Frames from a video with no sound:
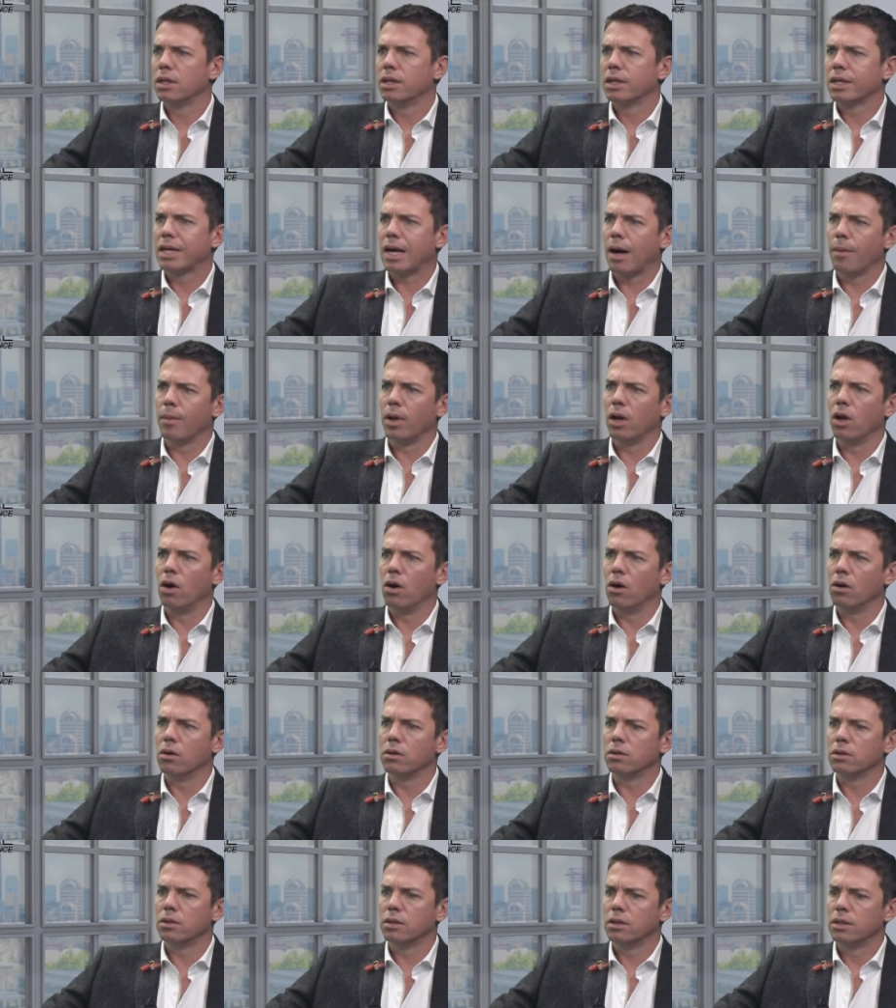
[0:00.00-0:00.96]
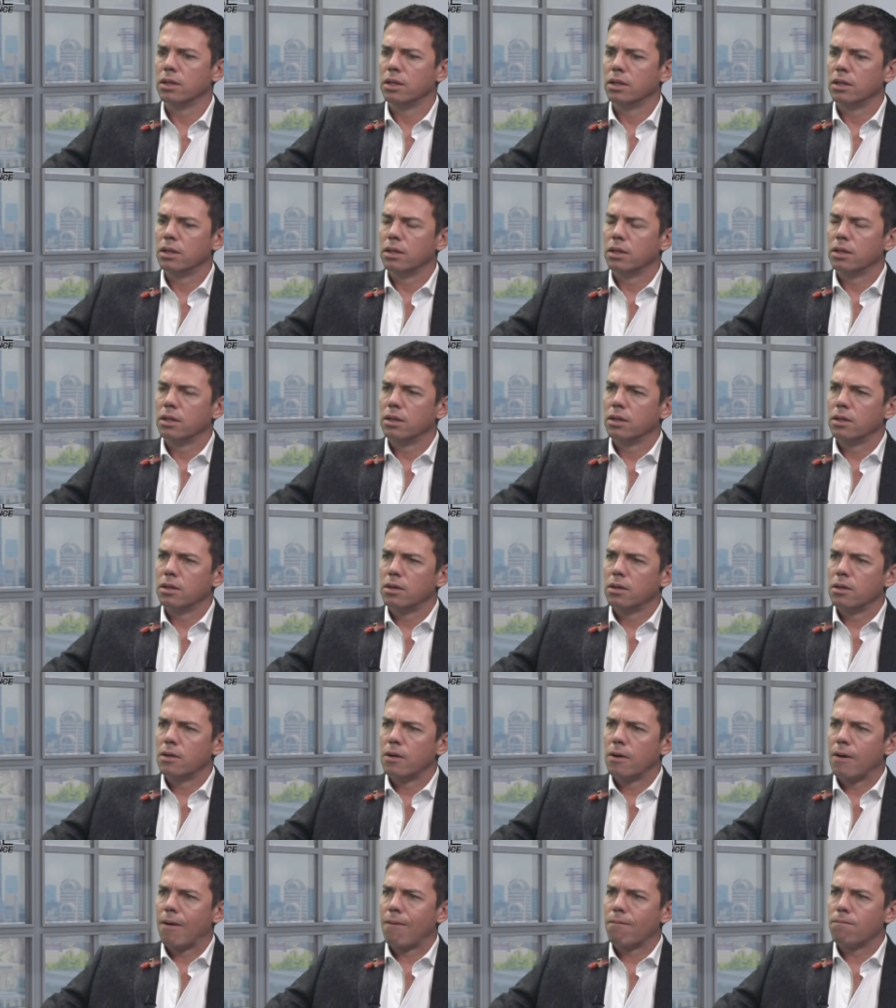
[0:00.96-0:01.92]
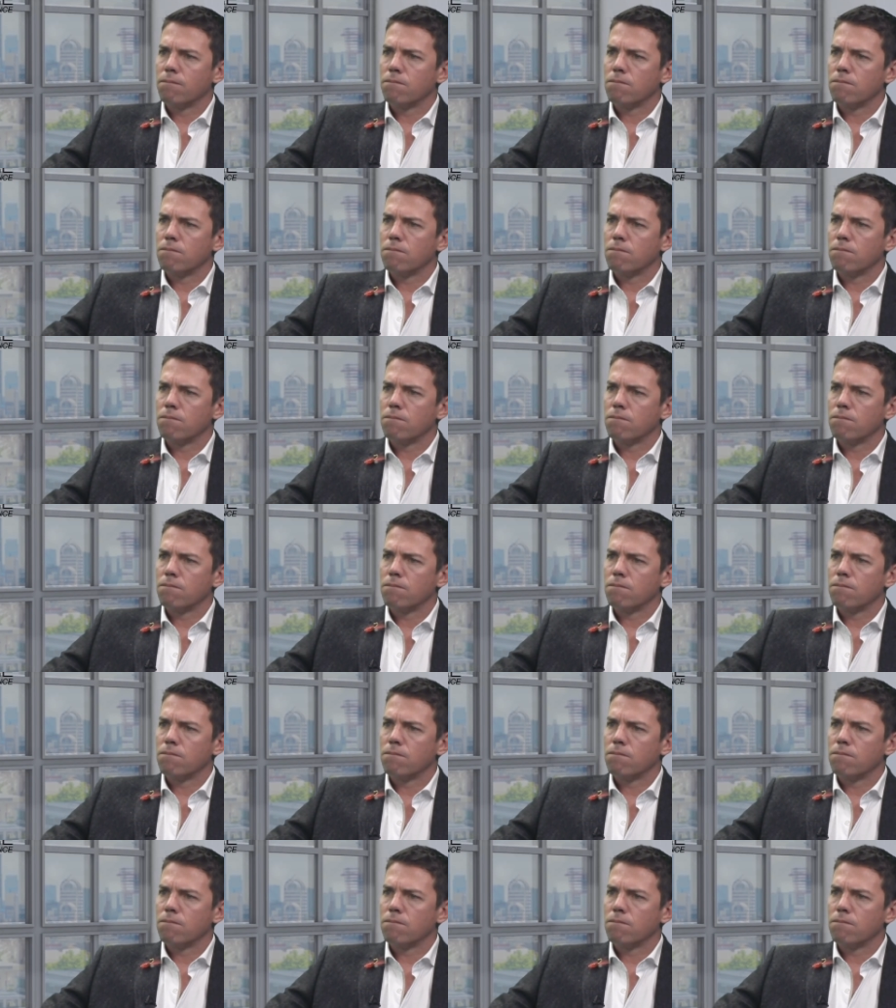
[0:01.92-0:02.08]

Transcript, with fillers: come along. Well, in the